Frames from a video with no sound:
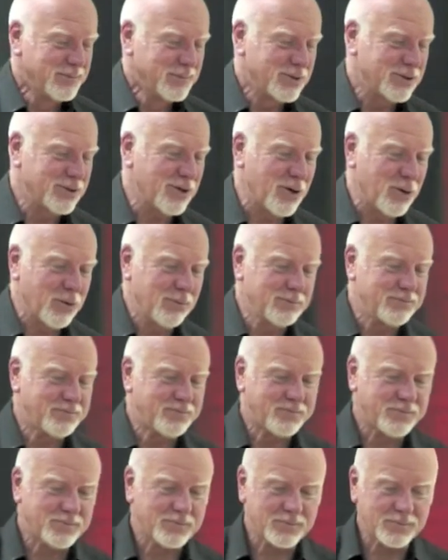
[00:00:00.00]
So,
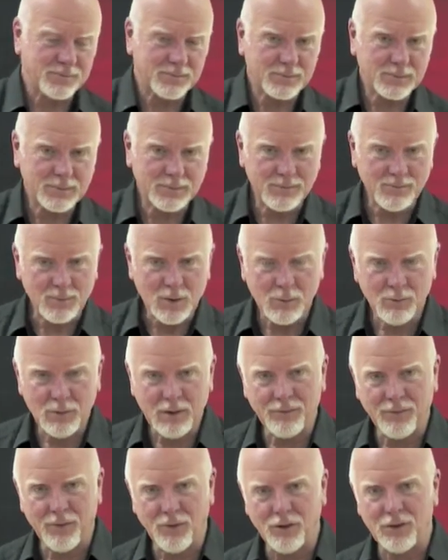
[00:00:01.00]

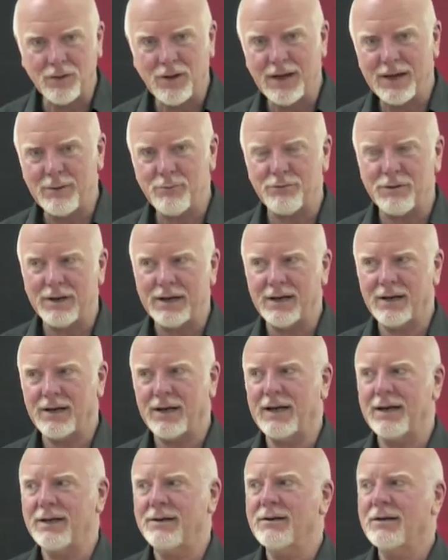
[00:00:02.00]
before they bring it
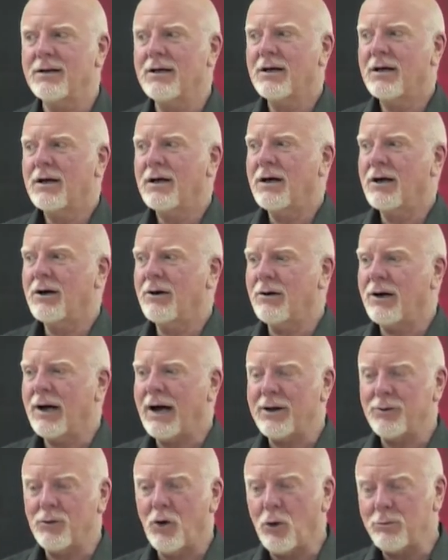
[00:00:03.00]
in,
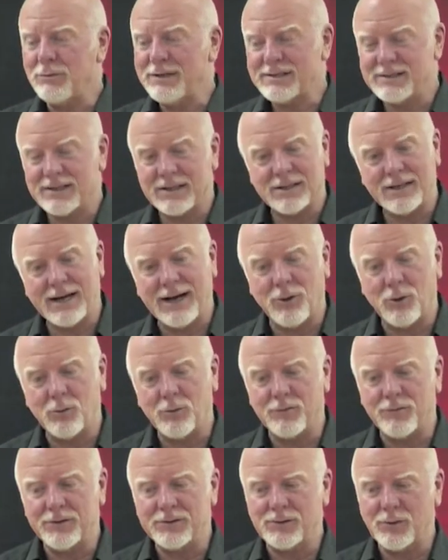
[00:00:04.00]
I normally sit down,
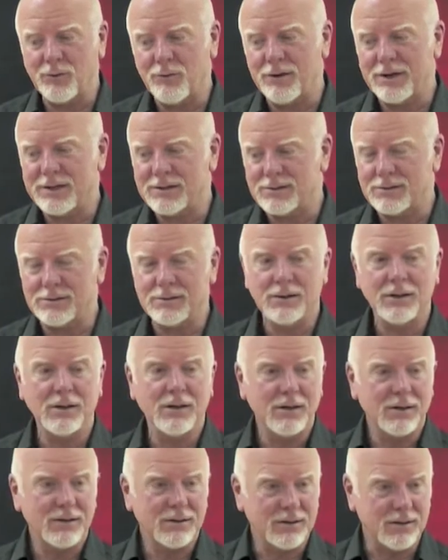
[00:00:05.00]
but for some reason,
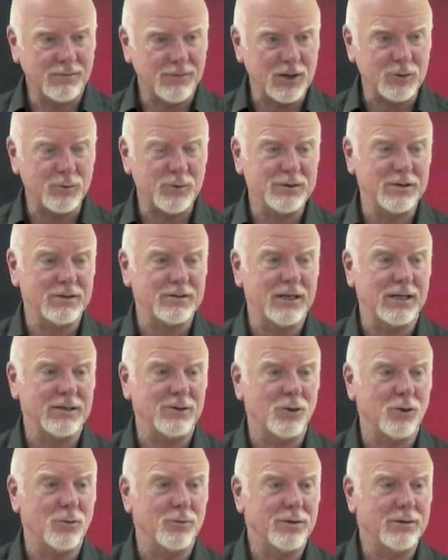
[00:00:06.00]
they've asked me to
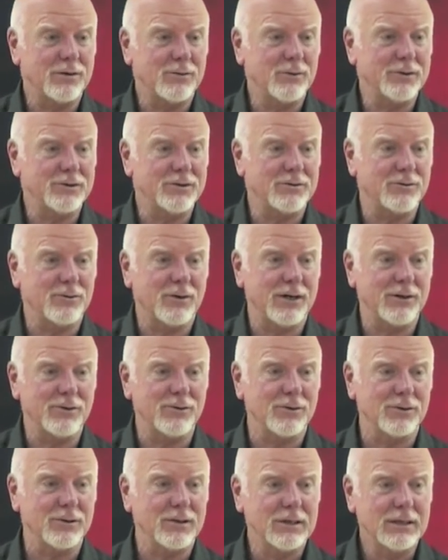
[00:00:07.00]
stand up, which is quite
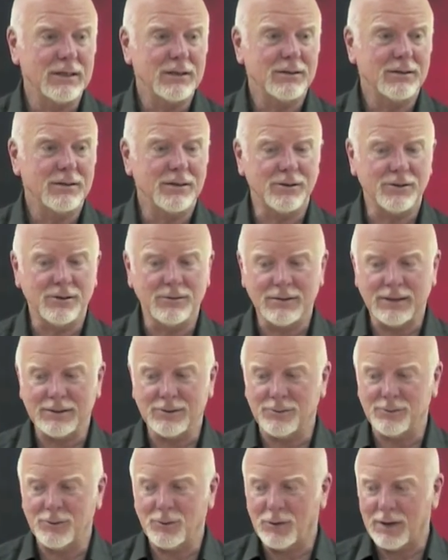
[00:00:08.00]
good. You know, I
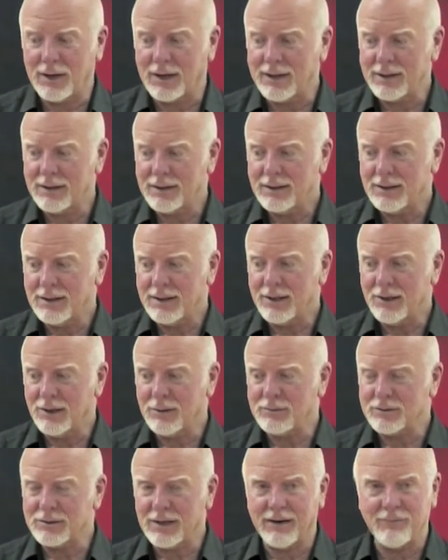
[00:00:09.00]
don't know why.
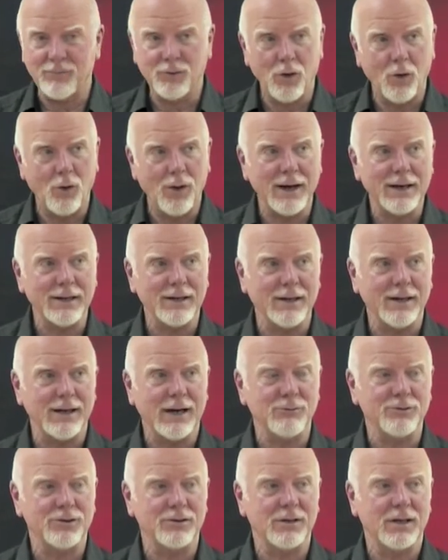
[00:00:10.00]
So I have no idea
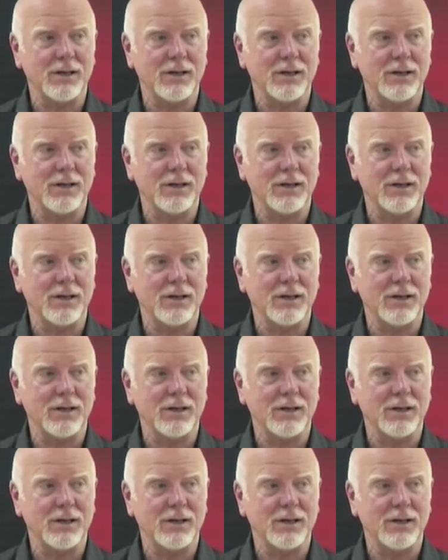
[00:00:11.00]
how